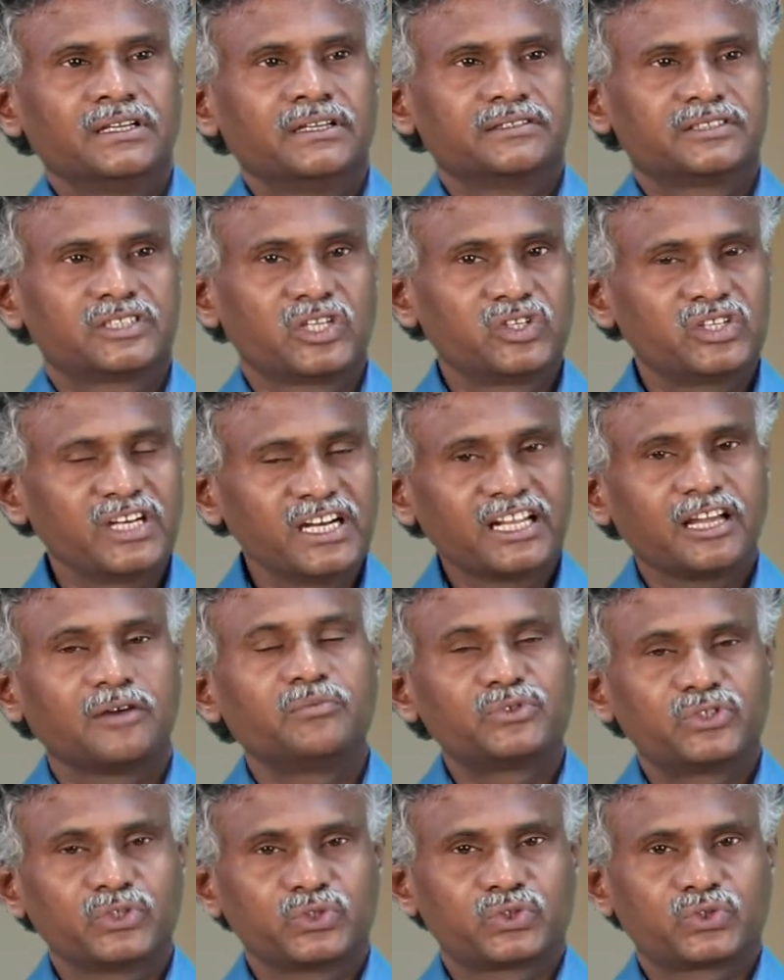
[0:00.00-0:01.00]
Children
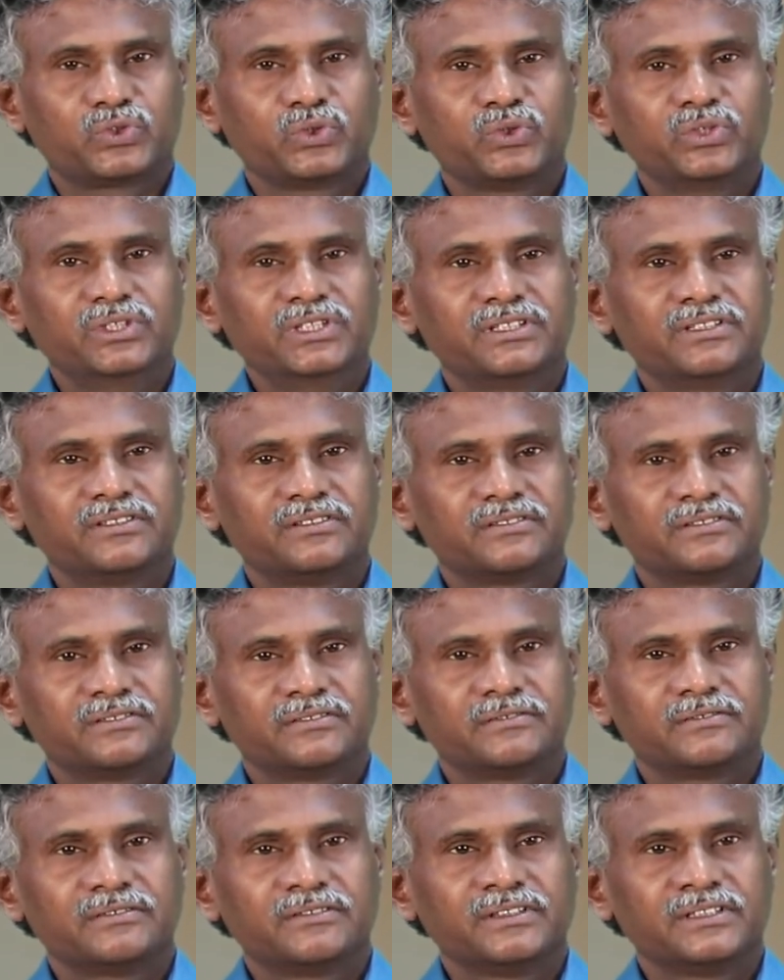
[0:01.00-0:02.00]
come to school,
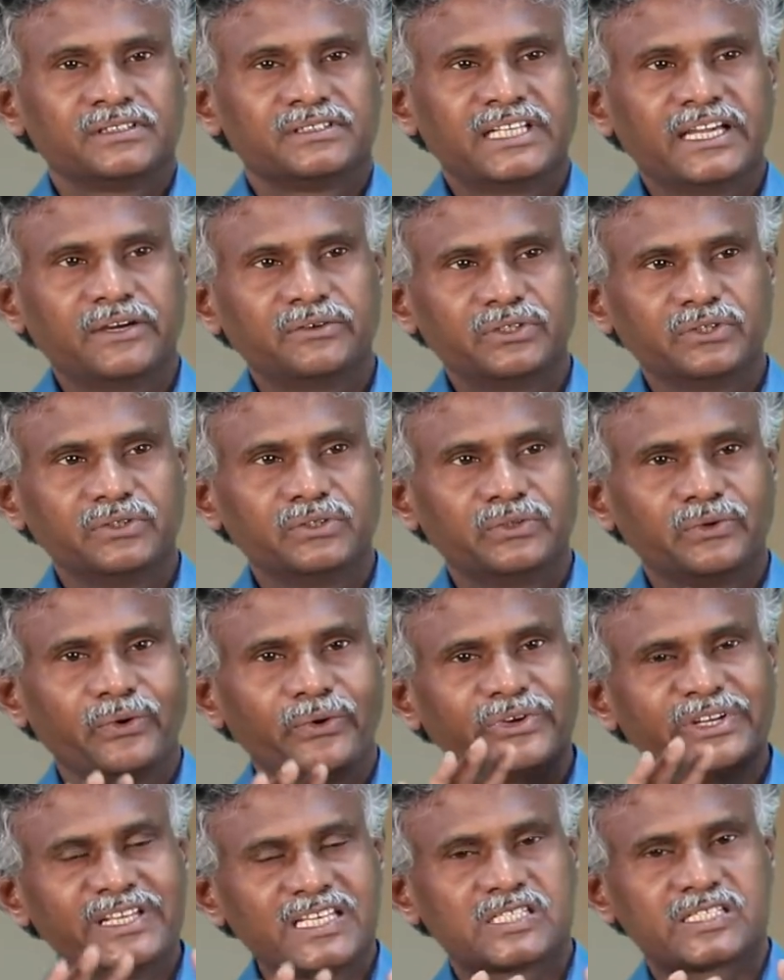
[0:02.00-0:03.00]
they have to
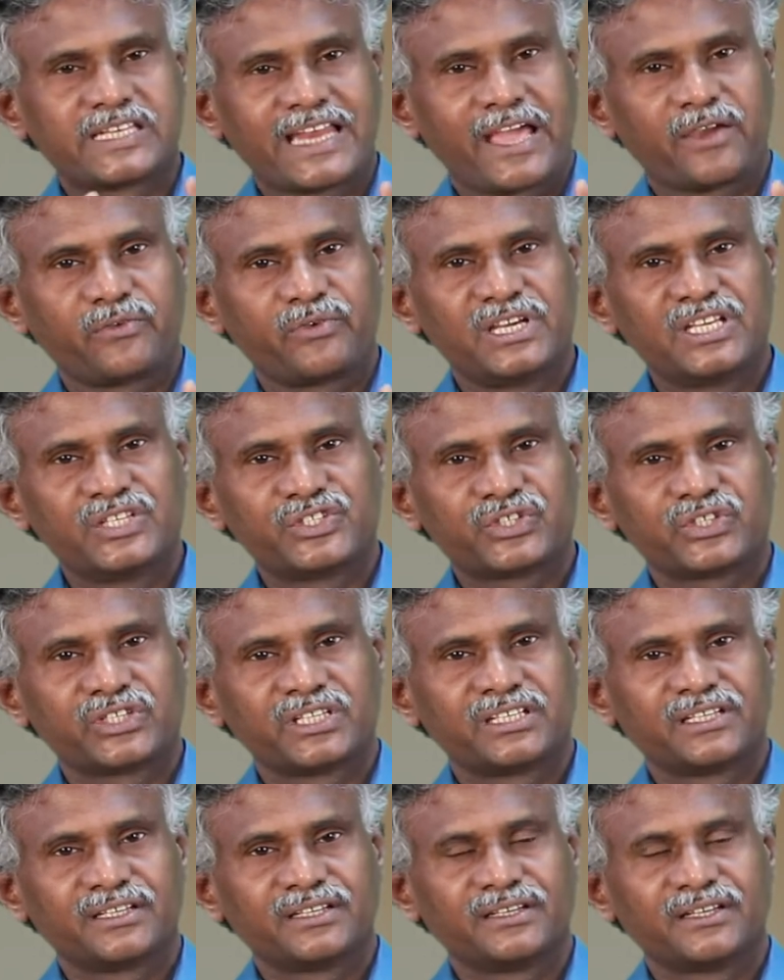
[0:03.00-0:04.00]
notice language,
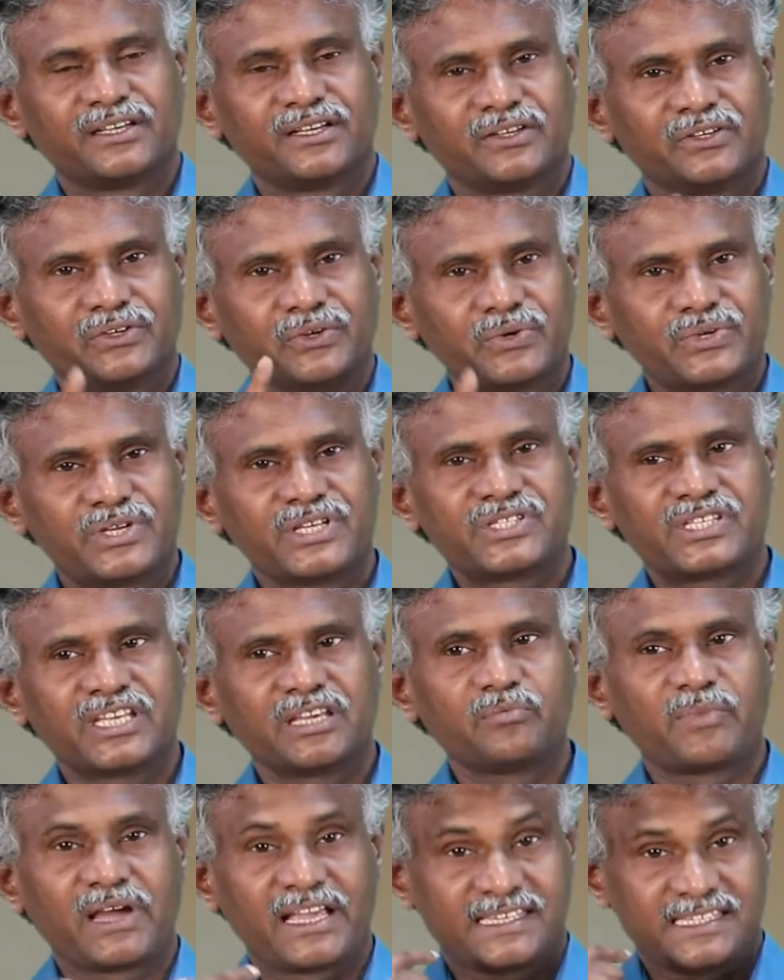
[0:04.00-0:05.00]

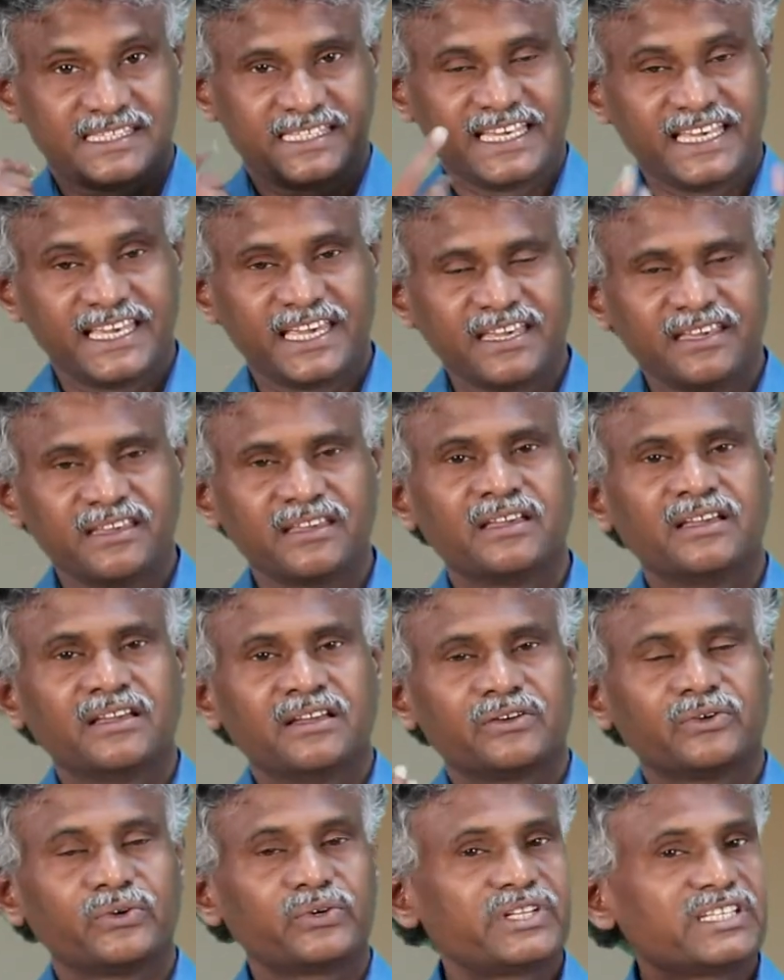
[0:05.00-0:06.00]
noticing by seeing,
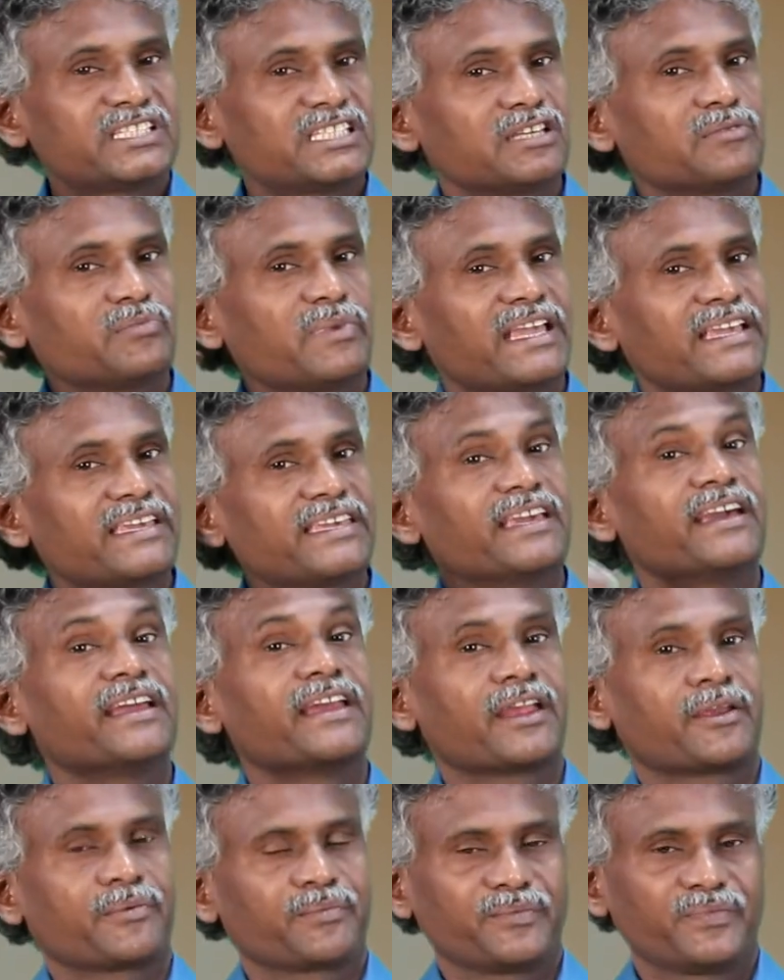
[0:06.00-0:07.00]
noticing by
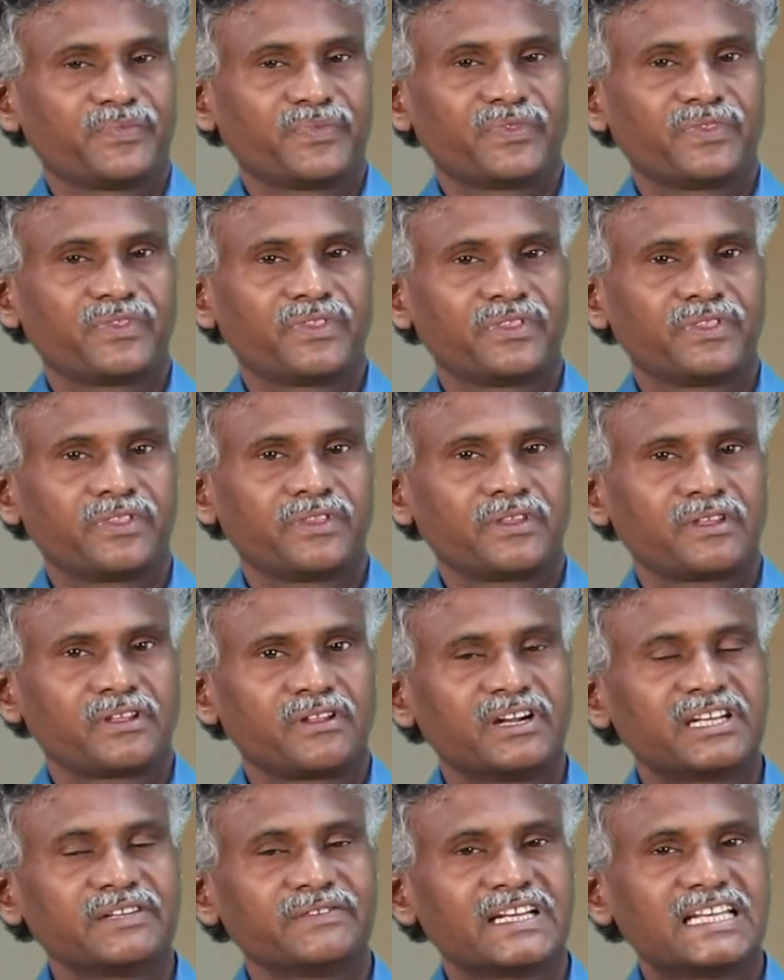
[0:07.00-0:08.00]
hearing,
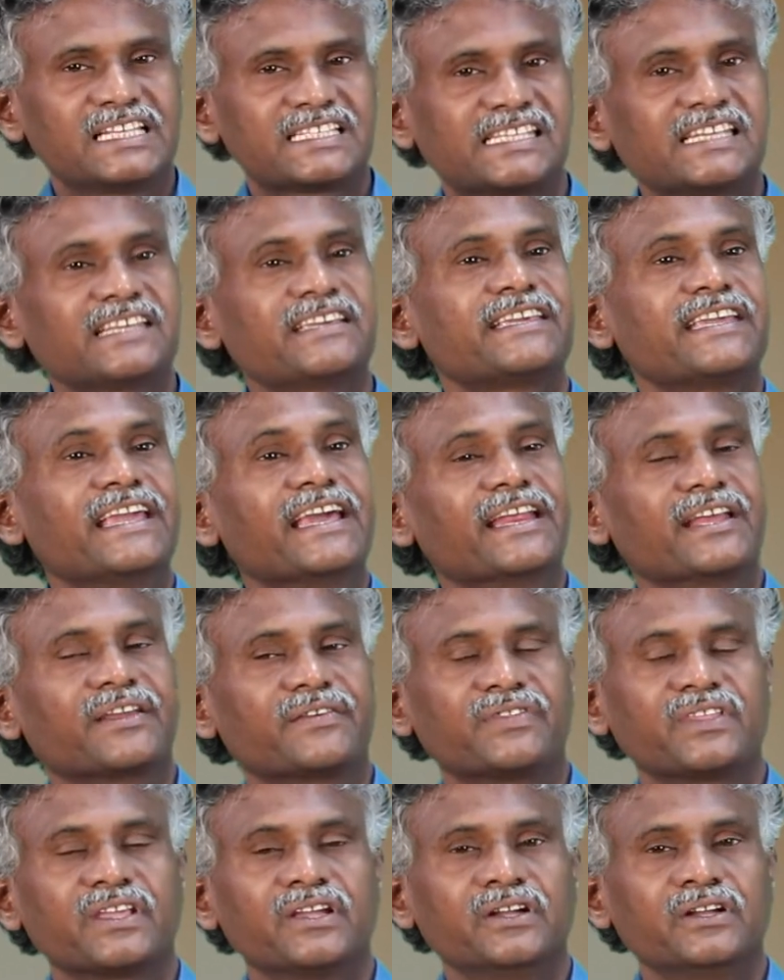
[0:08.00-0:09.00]
not even listening, hearing.